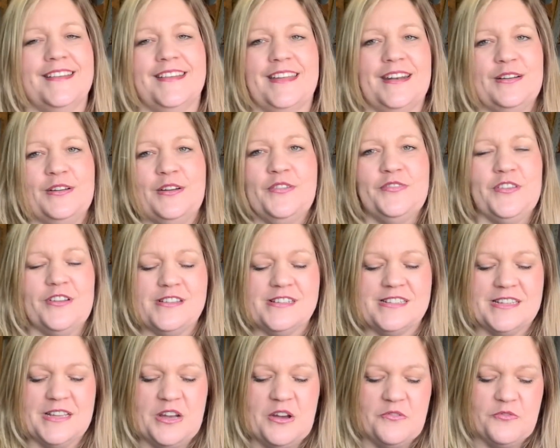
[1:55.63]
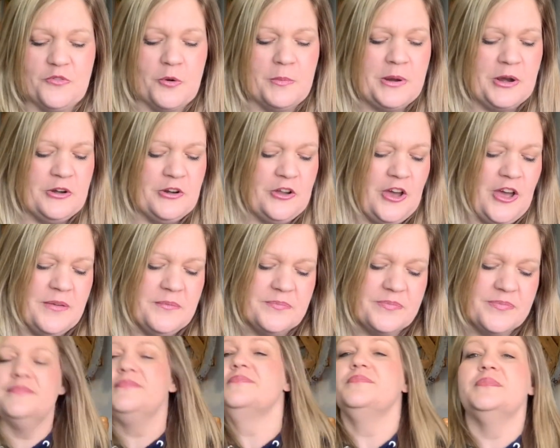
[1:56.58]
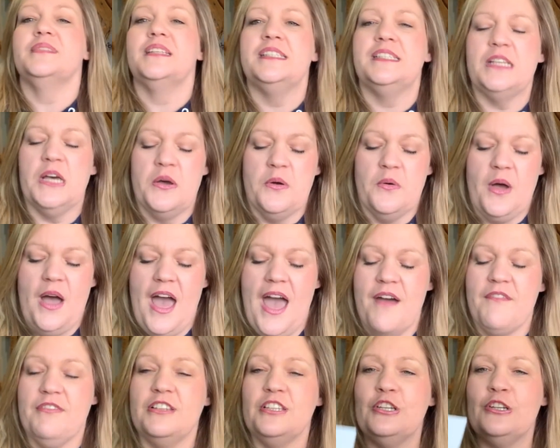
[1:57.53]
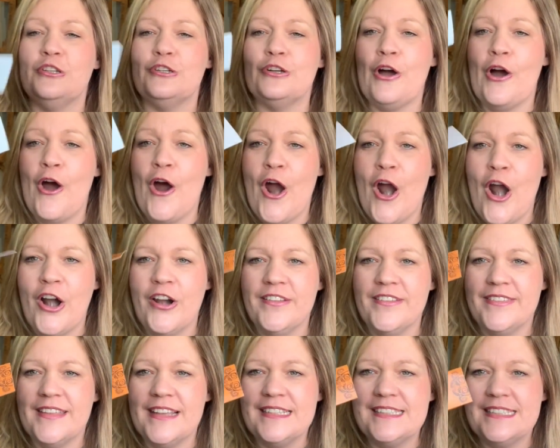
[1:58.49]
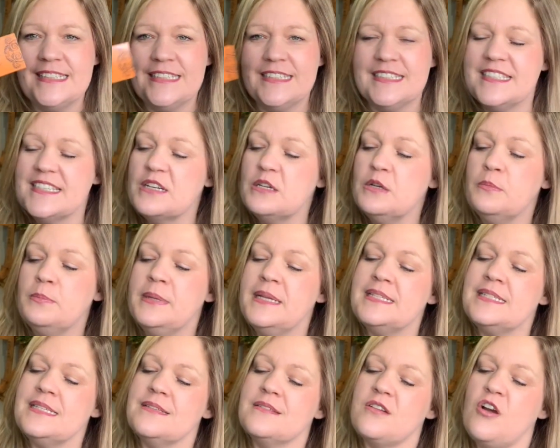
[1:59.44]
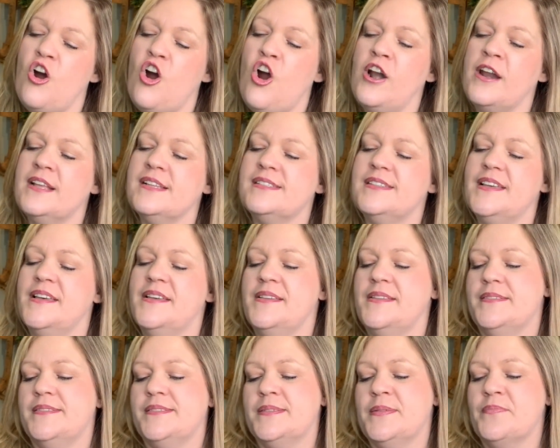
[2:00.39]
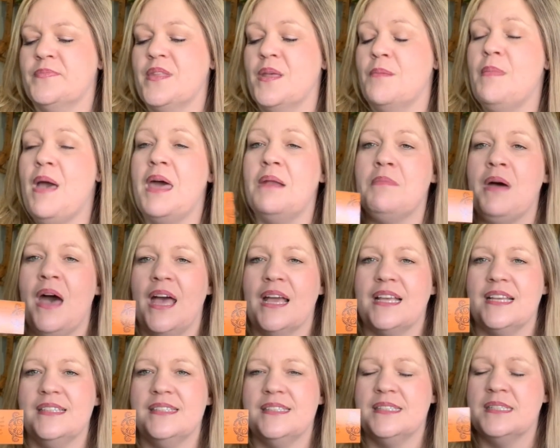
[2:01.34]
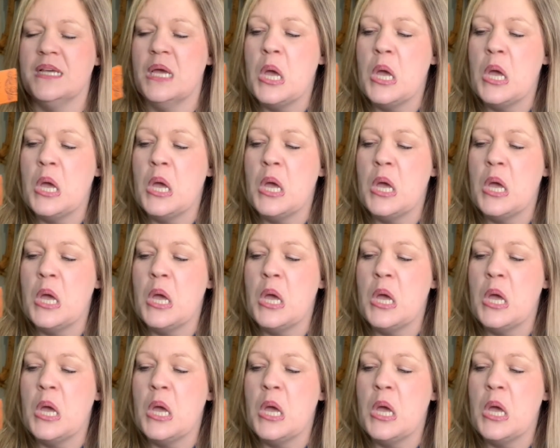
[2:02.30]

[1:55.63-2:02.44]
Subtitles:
I don't know if there's any help for me or not. So I have a little card that they sent. It's like a little business card. It says Mad Micas,